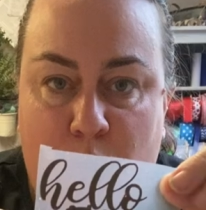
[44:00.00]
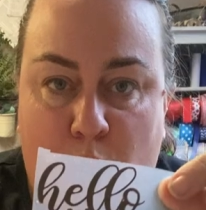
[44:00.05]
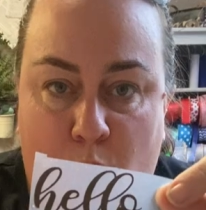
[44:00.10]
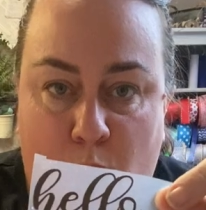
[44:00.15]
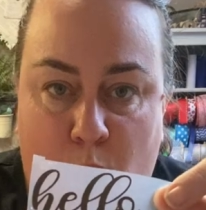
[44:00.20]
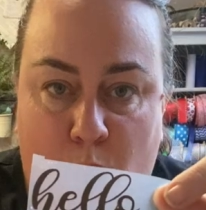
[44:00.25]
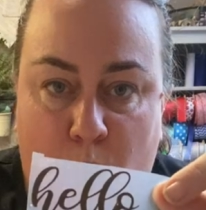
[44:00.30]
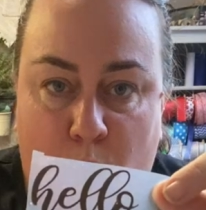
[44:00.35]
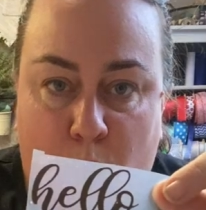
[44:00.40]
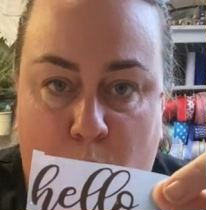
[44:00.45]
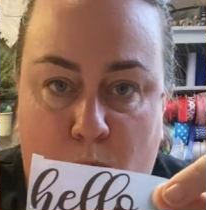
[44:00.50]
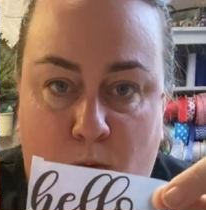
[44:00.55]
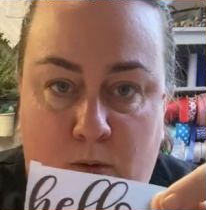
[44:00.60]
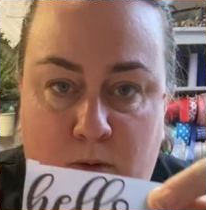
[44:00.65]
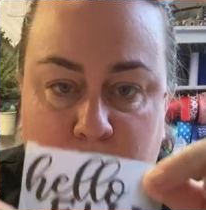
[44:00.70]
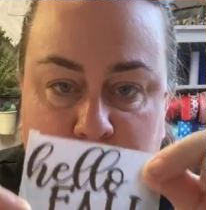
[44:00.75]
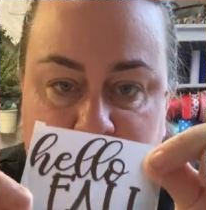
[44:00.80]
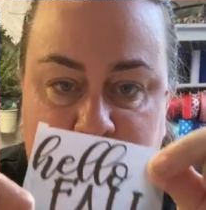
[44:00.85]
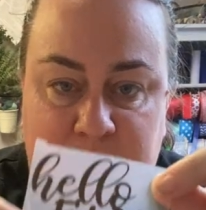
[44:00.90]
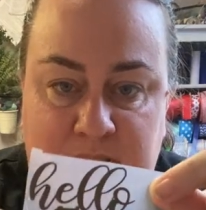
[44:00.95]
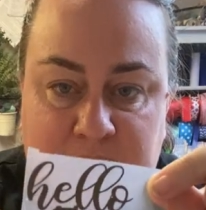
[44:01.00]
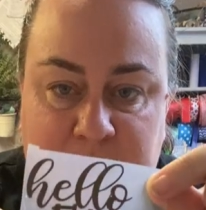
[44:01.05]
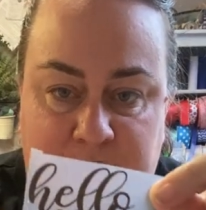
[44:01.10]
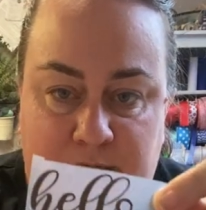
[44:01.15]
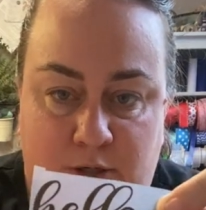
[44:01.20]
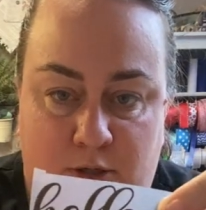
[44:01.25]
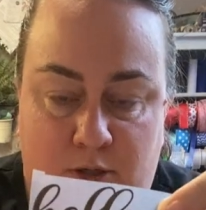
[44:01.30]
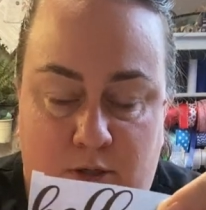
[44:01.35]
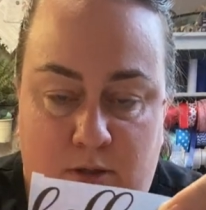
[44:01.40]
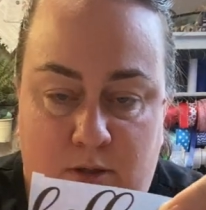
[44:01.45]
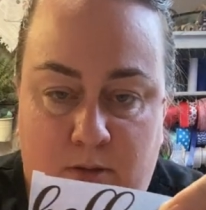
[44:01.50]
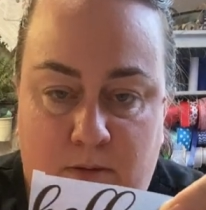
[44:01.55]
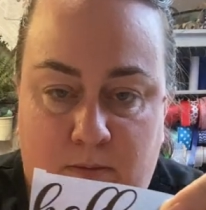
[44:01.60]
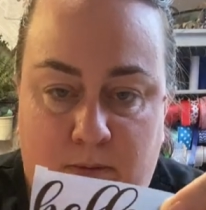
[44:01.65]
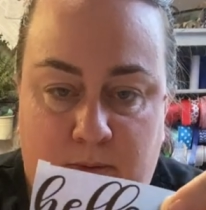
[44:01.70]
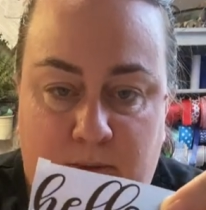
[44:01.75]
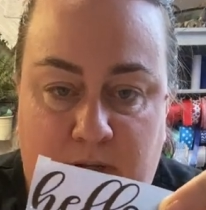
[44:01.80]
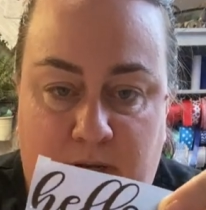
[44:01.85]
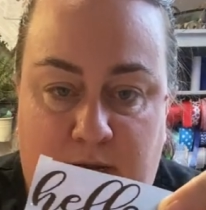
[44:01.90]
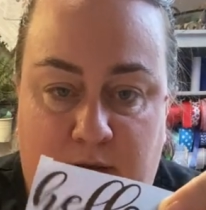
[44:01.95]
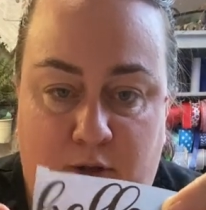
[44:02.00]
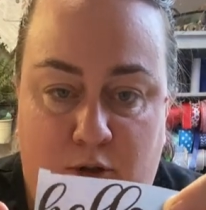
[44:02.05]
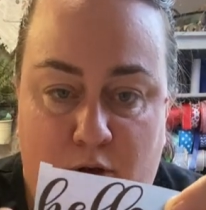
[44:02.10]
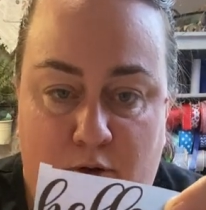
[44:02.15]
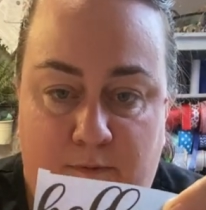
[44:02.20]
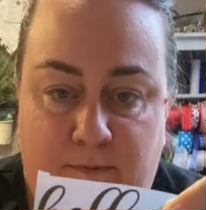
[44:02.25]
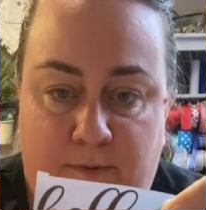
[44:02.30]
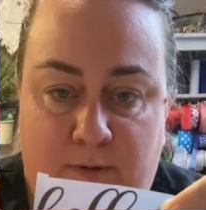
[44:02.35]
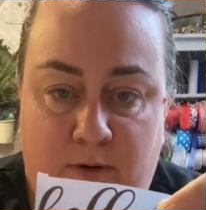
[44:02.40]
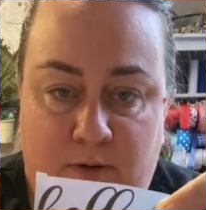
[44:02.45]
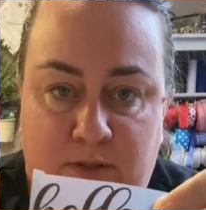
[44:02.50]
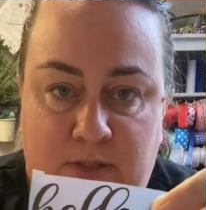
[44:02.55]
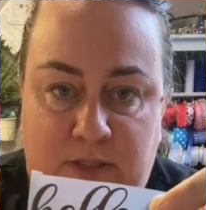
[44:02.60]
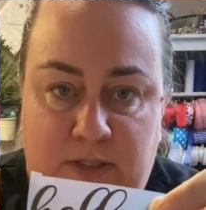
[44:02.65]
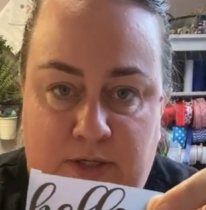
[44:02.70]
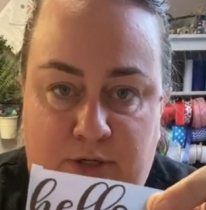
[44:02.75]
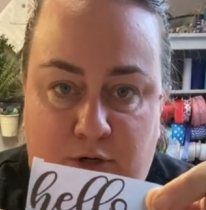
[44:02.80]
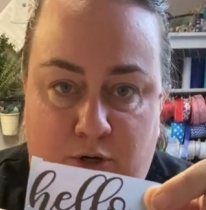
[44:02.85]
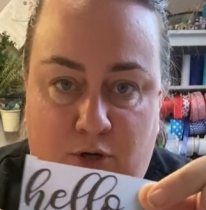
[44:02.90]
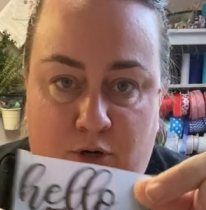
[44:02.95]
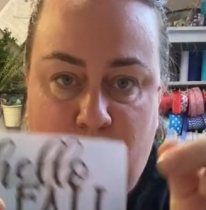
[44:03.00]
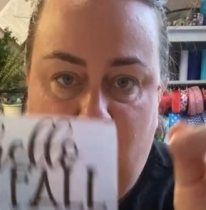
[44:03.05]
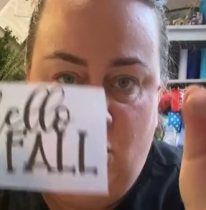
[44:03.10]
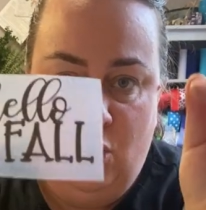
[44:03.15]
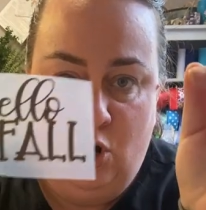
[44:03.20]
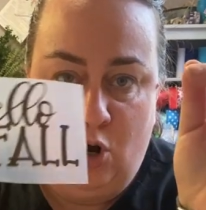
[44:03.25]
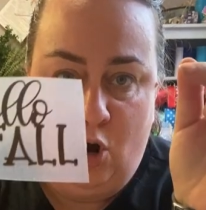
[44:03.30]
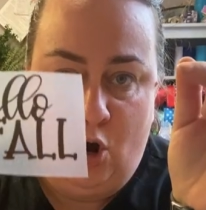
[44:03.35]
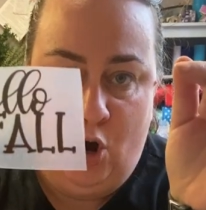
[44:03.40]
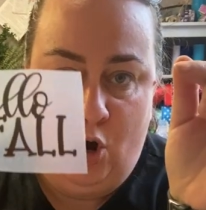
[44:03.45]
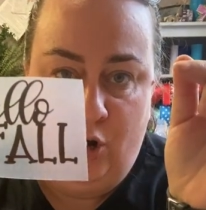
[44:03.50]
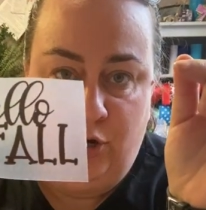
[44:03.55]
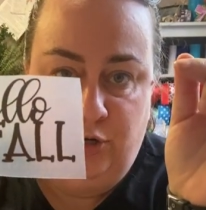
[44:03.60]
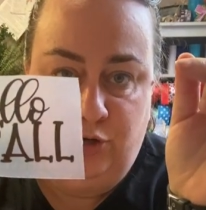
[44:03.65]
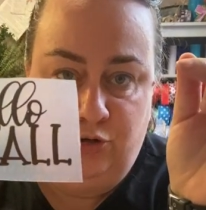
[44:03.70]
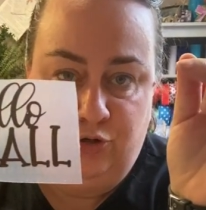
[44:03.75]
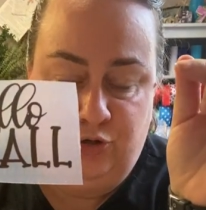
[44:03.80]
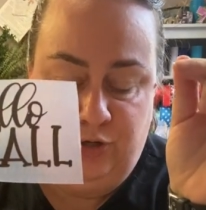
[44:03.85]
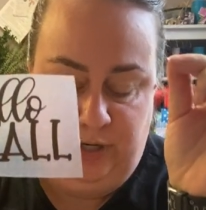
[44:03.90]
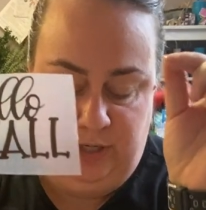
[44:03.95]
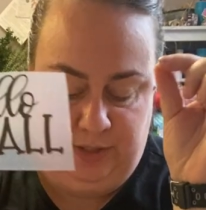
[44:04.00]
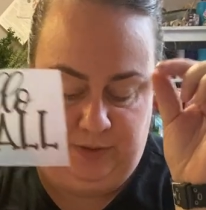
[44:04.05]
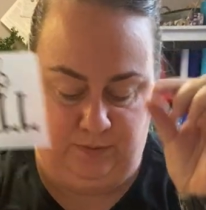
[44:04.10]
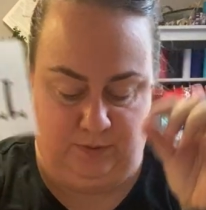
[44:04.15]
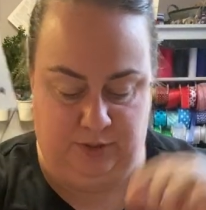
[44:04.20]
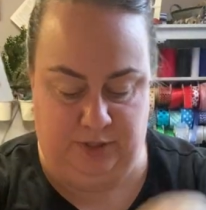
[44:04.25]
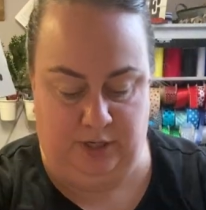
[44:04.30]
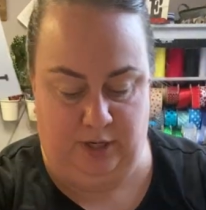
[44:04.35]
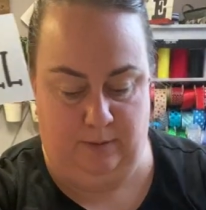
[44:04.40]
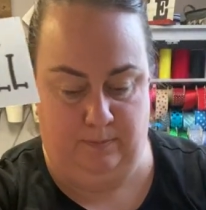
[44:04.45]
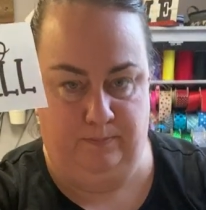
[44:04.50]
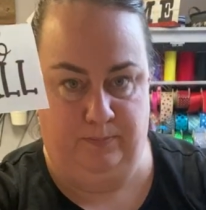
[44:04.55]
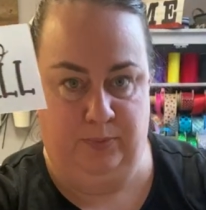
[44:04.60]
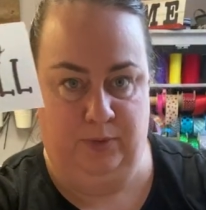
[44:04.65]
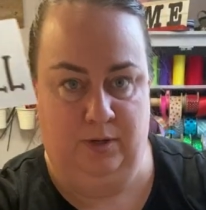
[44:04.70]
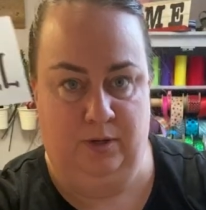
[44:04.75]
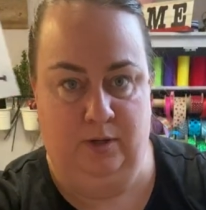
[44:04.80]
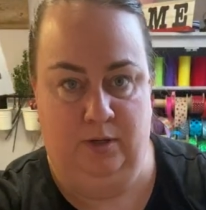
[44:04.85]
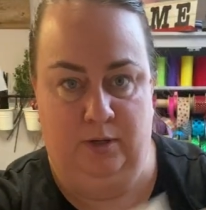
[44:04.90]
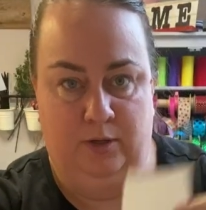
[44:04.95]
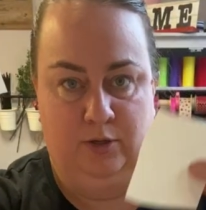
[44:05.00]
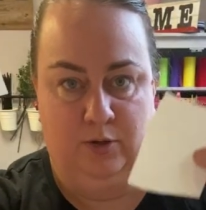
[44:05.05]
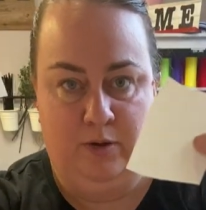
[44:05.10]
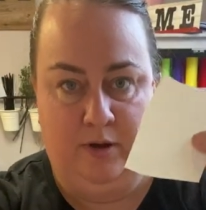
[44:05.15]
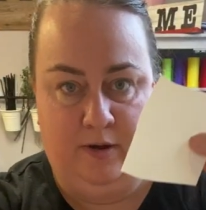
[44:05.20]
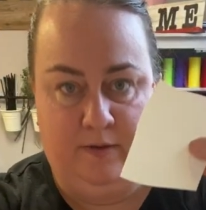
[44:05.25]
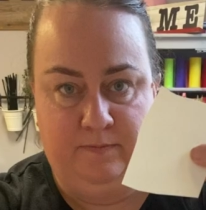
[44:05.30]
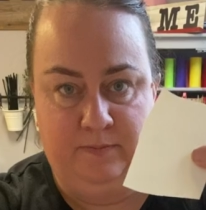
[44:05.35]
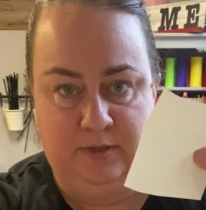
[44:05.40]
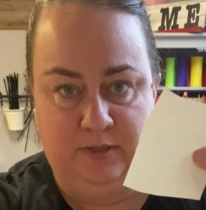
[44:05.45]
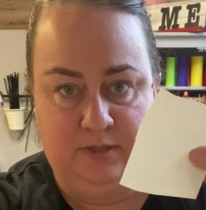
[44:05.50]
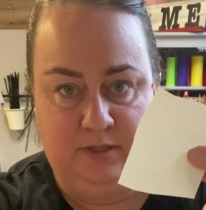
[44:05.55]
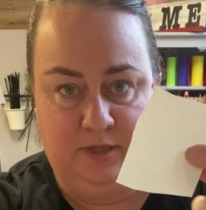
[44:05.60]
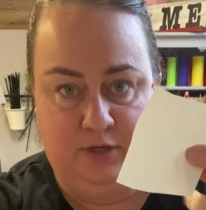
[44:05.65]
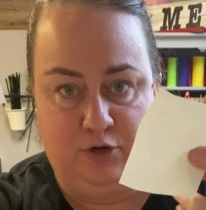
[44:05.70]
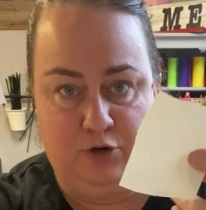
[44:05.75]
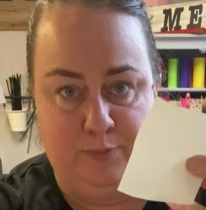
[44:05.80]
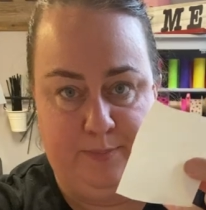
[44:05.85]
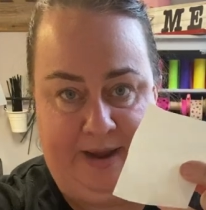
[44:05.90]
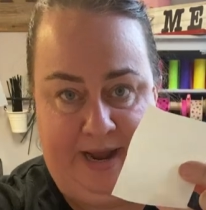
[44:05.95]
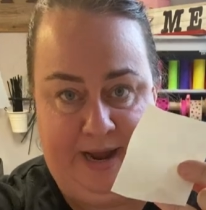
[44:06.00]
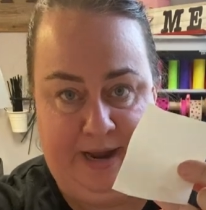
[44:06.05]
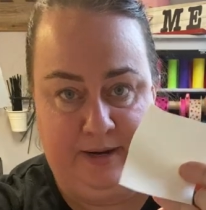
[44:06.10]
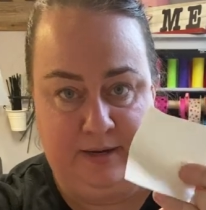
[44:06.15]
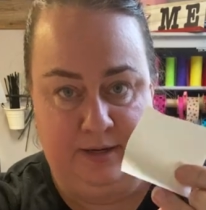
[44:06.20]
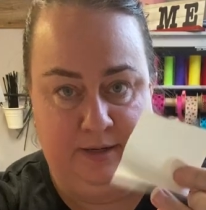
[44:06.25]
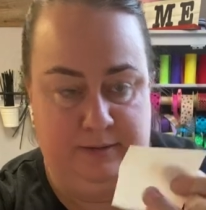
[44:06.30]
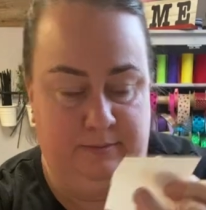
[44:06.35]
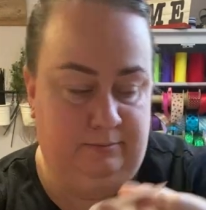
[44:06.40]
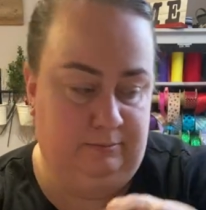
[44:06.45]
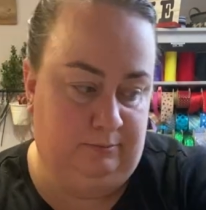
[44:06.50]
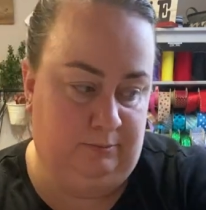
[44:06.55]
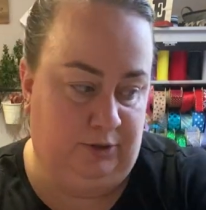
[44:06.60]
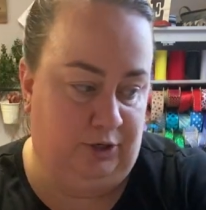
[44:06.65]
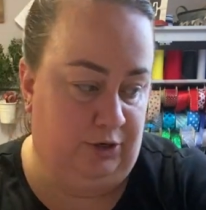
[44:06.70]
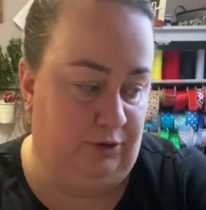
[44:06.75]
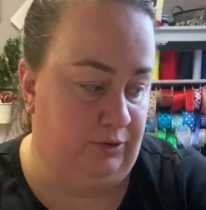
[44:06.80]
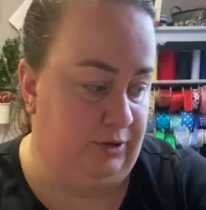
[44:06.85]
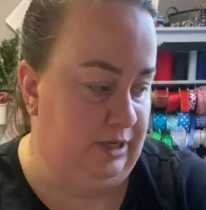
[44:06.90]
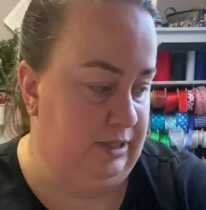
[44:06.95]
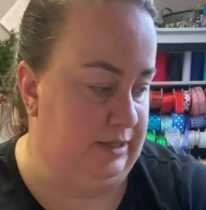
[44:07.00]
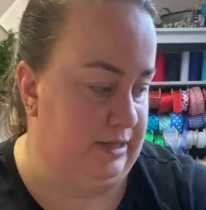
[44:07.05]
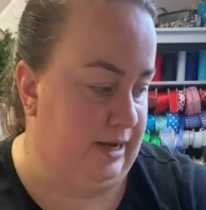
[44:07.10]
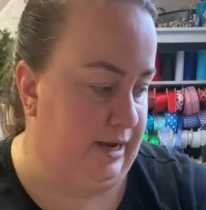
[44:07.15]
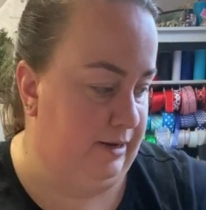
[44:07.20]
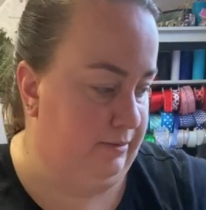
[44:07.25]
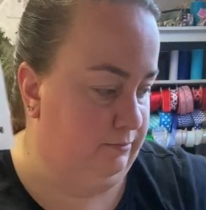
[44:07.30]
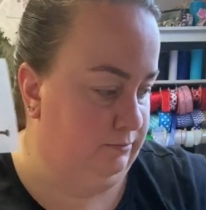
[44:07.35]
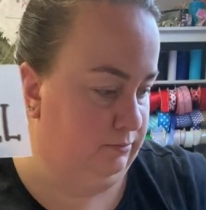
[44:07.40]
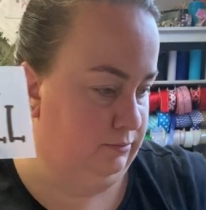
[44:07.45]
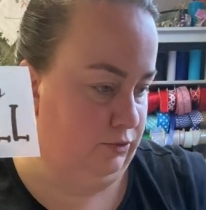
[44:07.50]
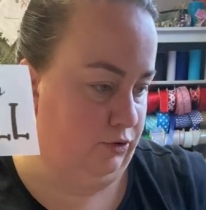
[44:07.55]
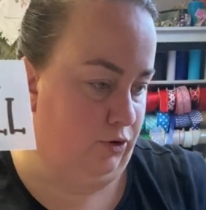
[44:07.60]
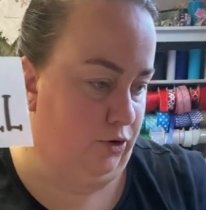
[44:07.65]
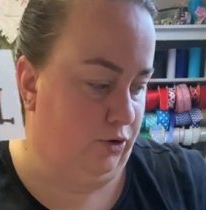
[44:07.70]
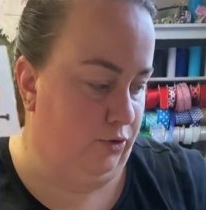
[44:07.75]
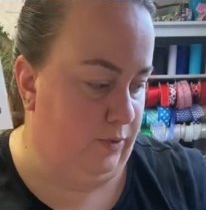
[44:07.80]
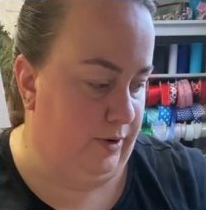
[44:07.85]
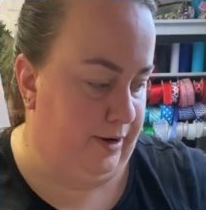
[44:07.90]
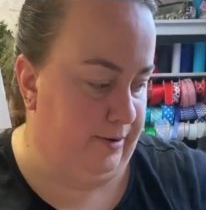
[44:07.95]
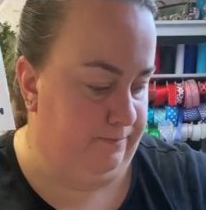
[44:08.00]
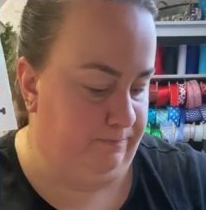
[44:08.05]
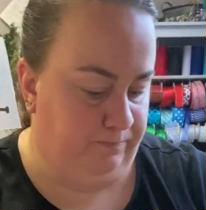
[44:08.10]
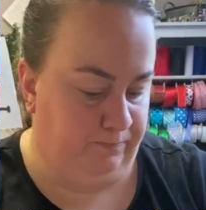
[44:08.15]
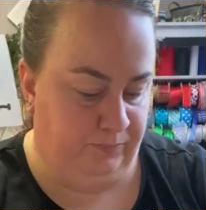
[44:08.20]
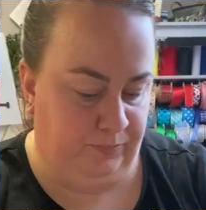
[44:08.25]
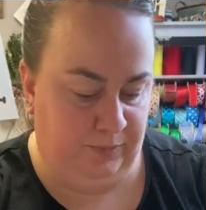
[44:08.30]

whole sticker, the Hello Fall sticker, on your transfer tape. You have the sticker back. You don't need that, throw it away.